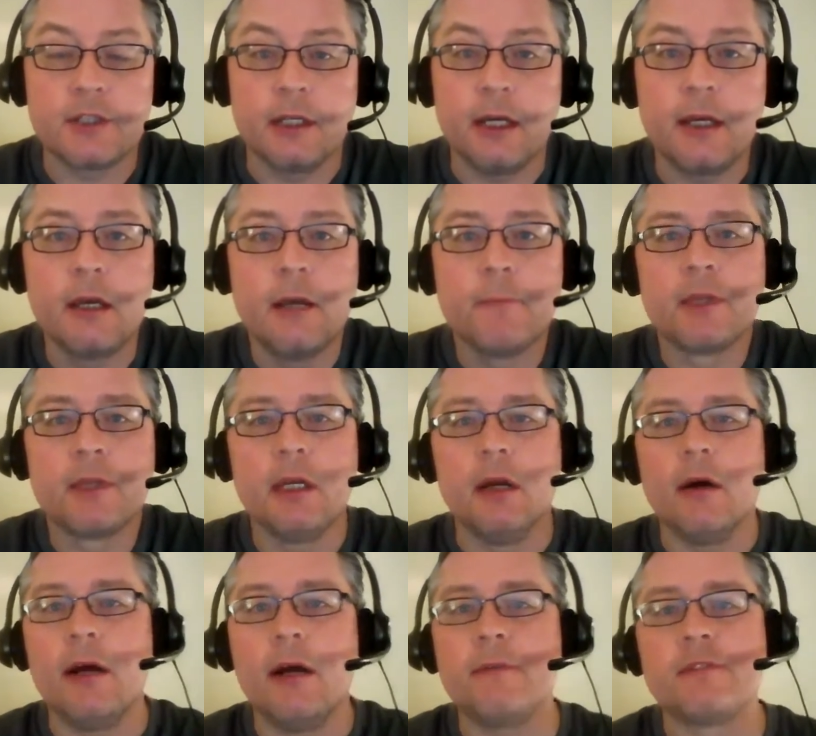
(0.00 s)
And I,
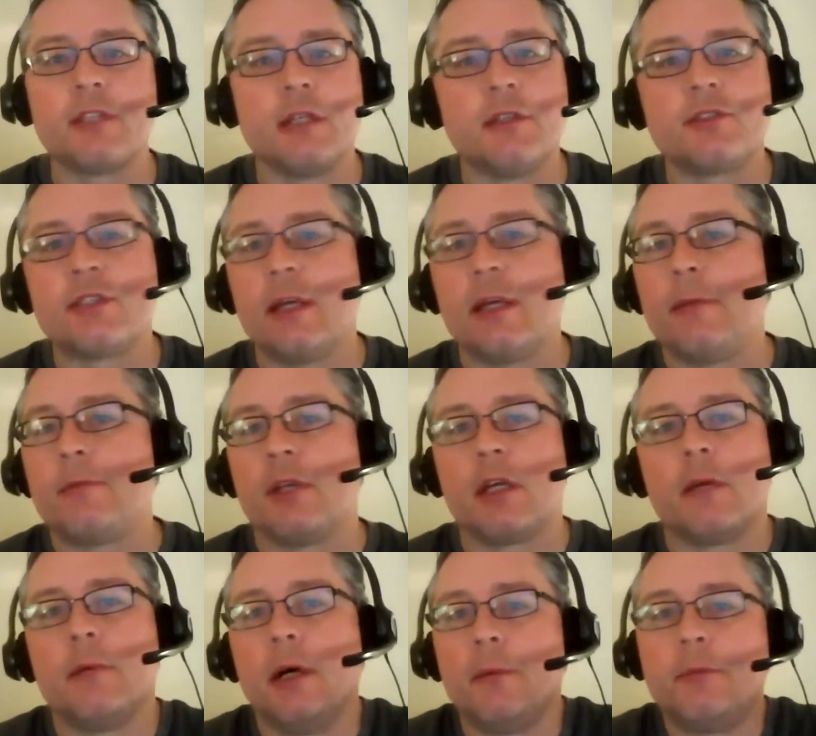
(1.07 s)
you know, I've said the same thing
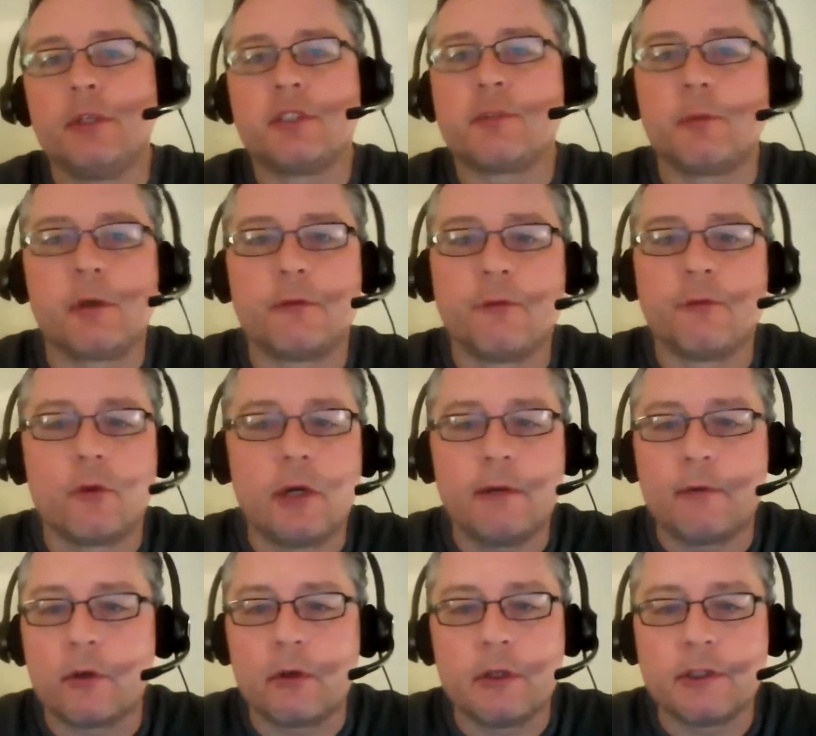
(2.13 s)
about Pittsburgh
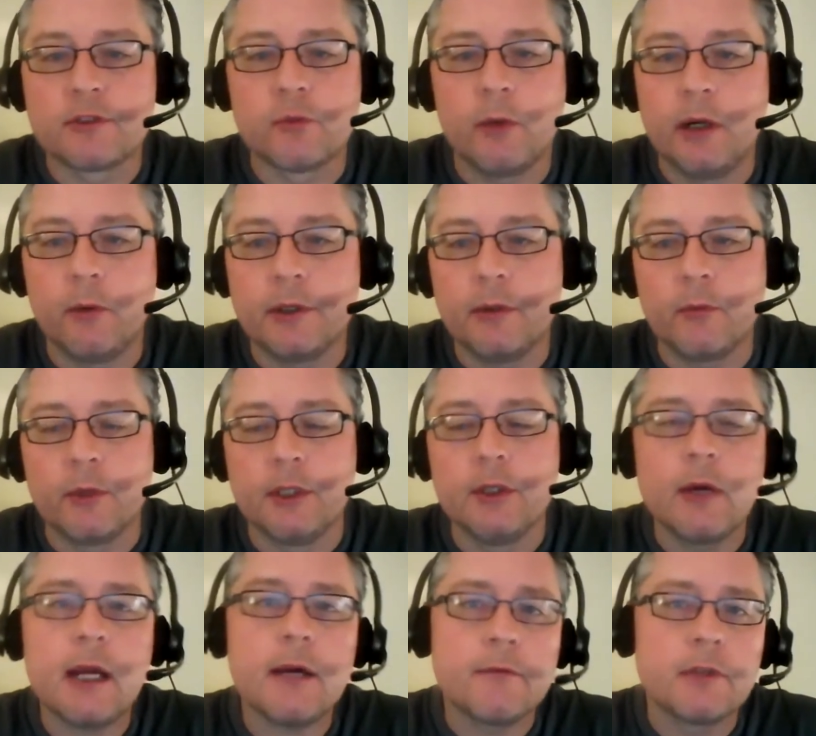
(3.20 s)
forever as well. When it, when you
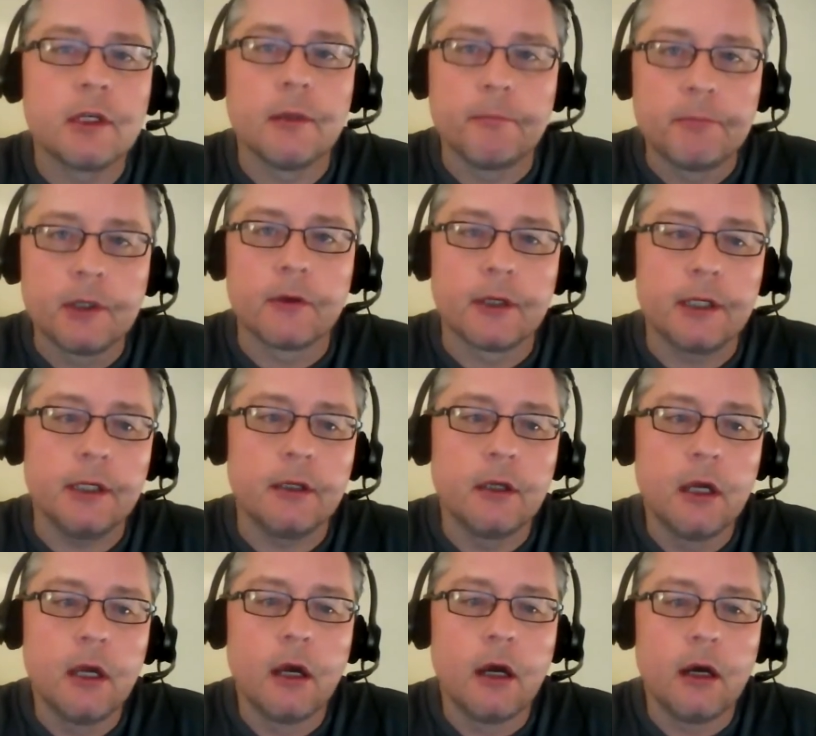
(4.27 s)
have the ability
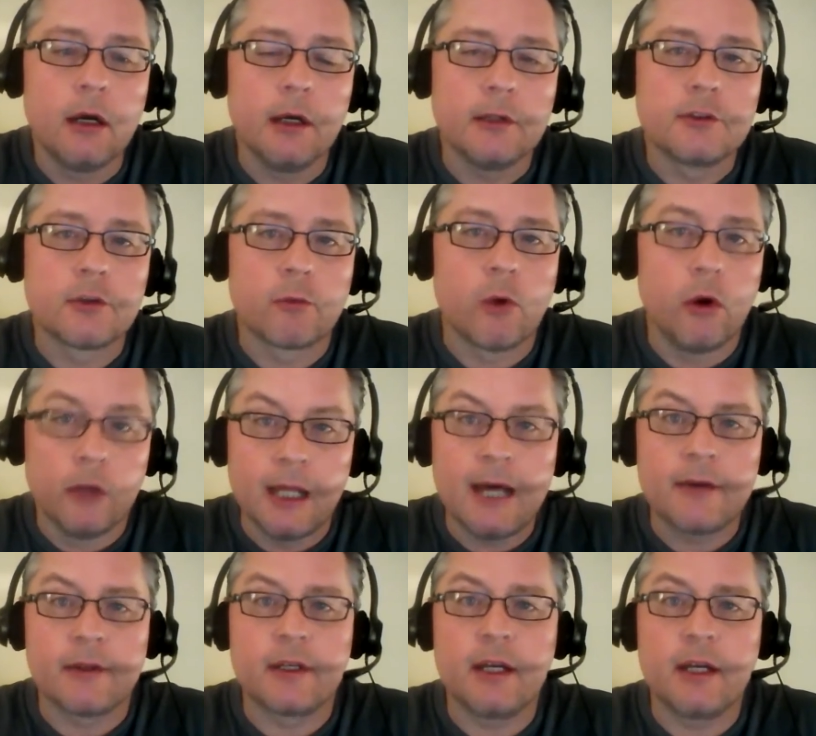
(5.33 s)
uh, to roll
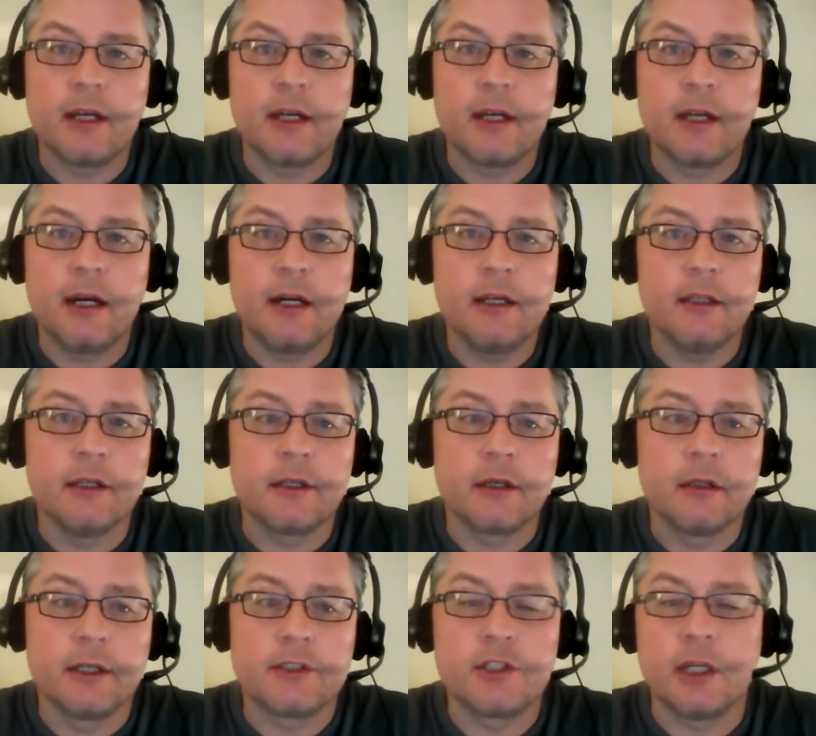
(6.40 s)
out a guy like
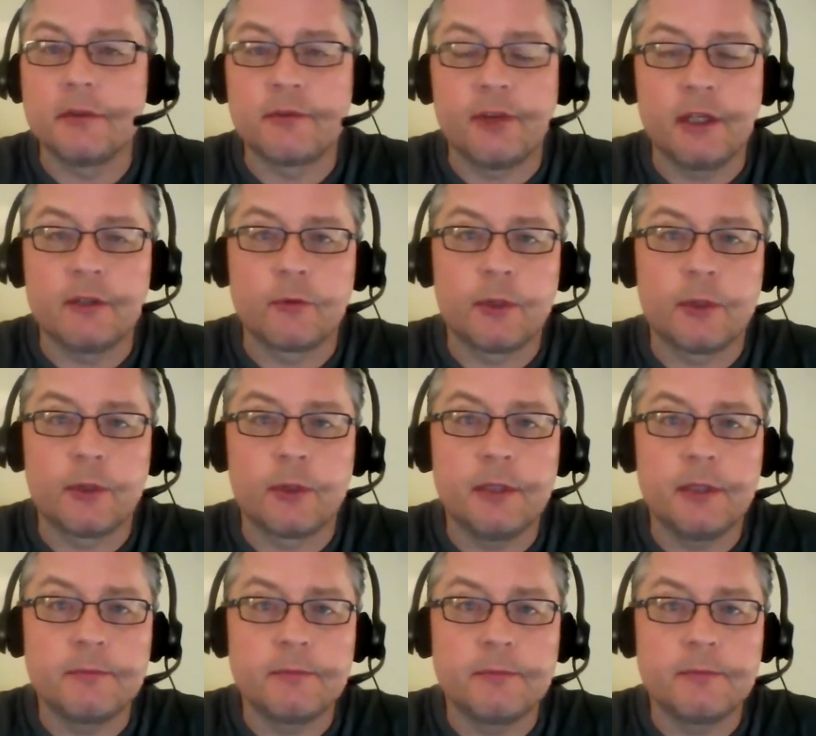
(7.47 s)
like James Van
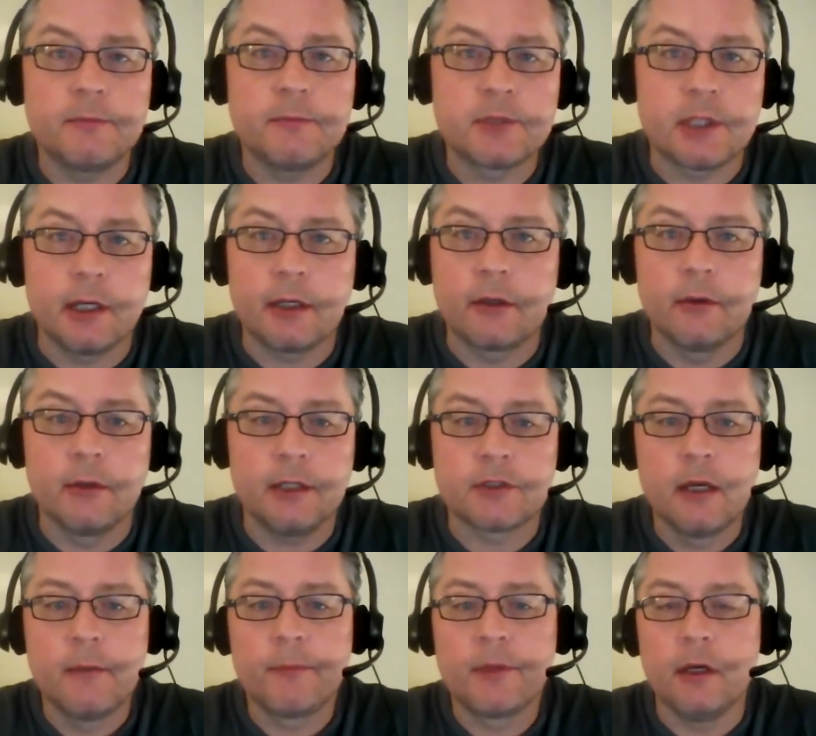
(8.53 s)
Riemsdyk, who
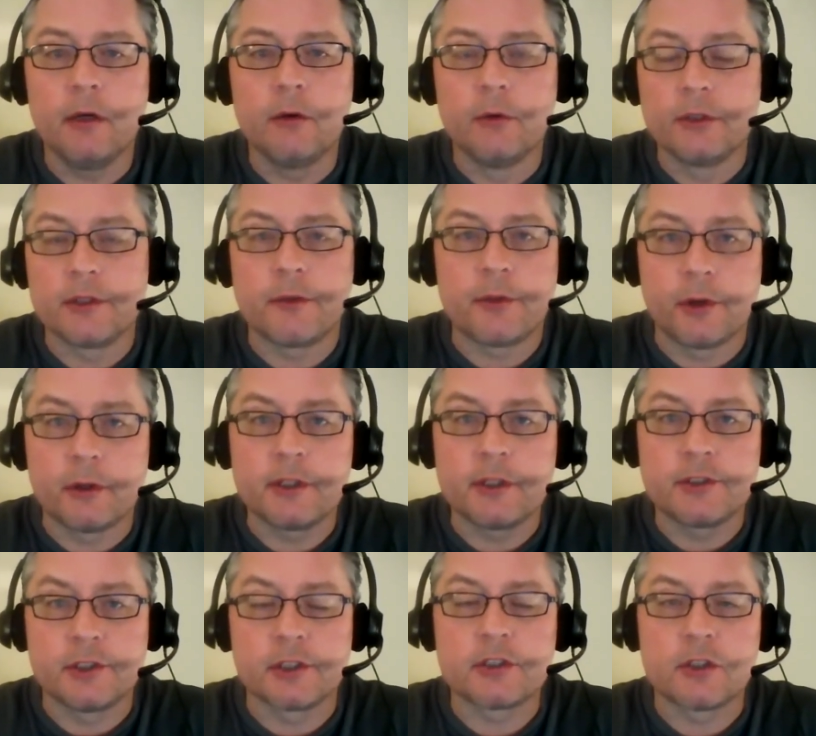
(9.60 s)
has uh, who is a
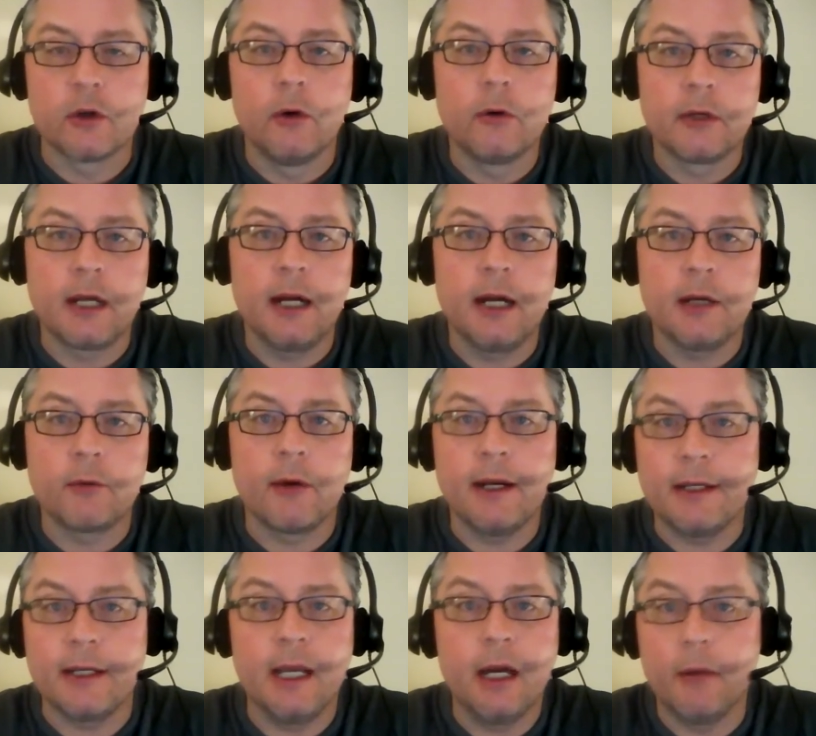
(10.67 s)
thirty-six goal guy right
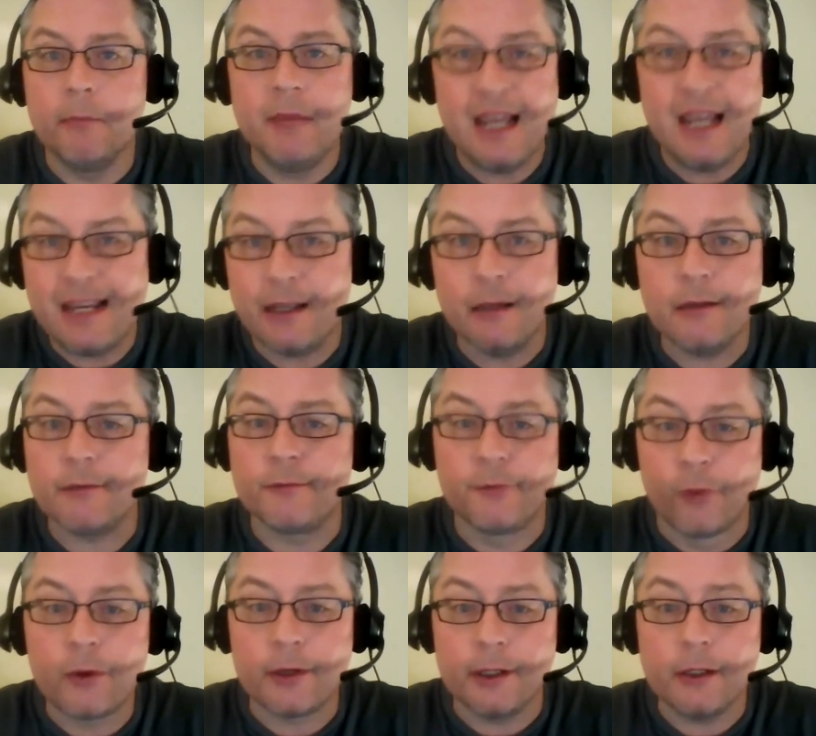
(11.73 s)
now, may hit forty.